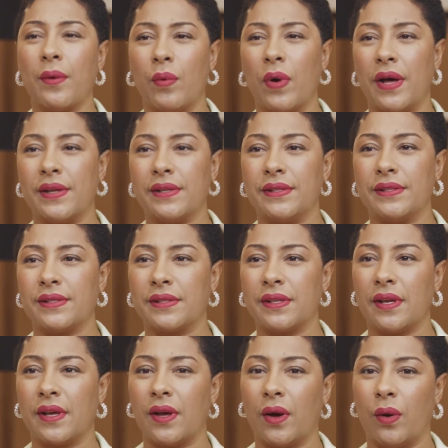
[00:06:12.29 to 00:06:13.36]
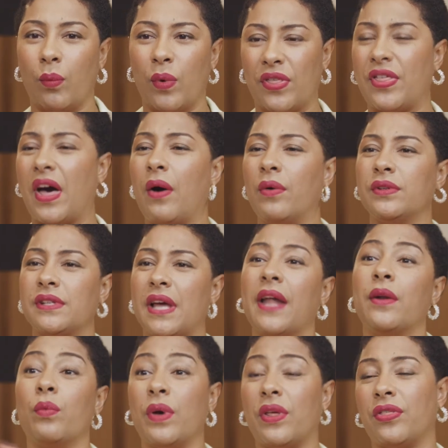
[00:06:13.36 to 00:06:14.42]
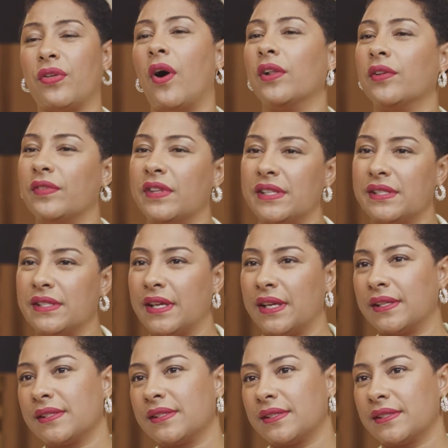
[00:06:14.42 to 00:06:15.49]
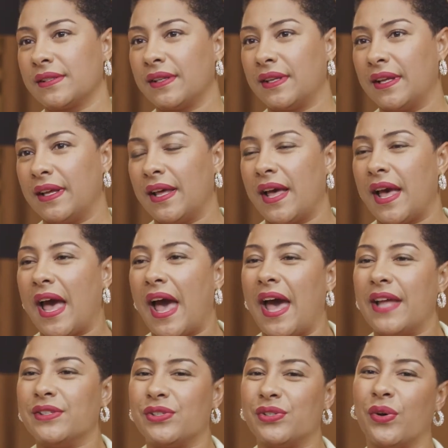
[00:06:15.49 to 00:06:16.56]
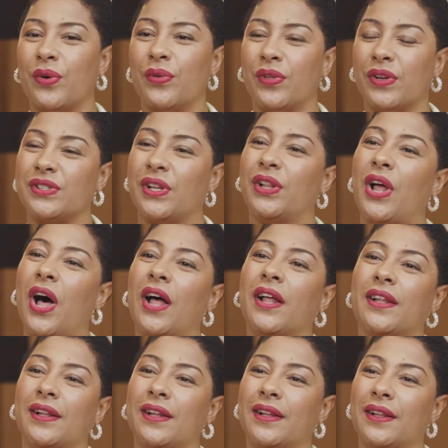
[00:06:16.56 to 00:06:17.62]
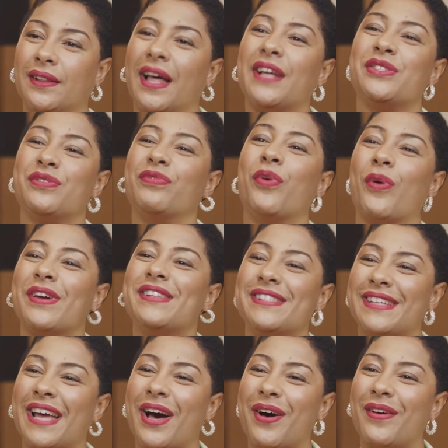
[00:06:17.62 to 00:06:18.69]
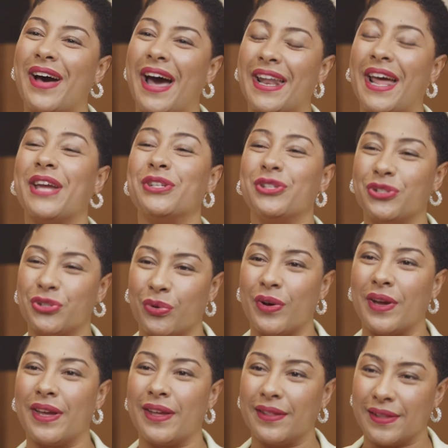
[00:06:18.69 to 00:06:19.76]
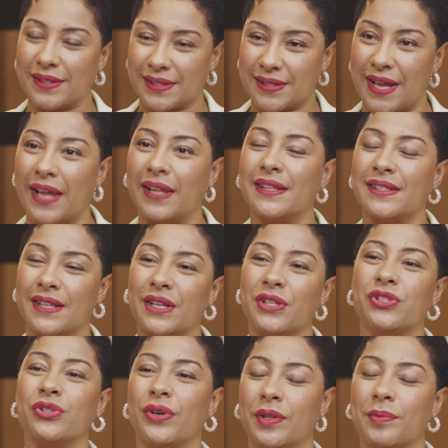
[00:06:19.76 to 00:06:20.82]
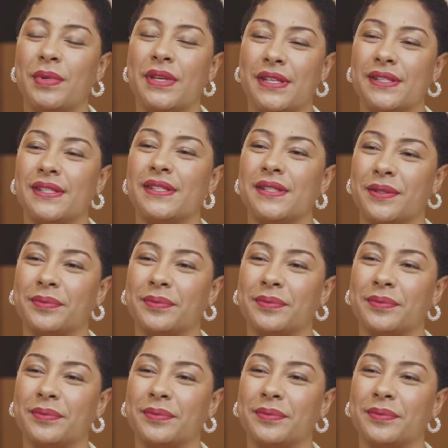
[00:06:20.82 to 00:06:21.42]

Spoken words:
was without and with all of these things. And so there's a lot less voids now, and I enjoy the silence, I enjoy the peace.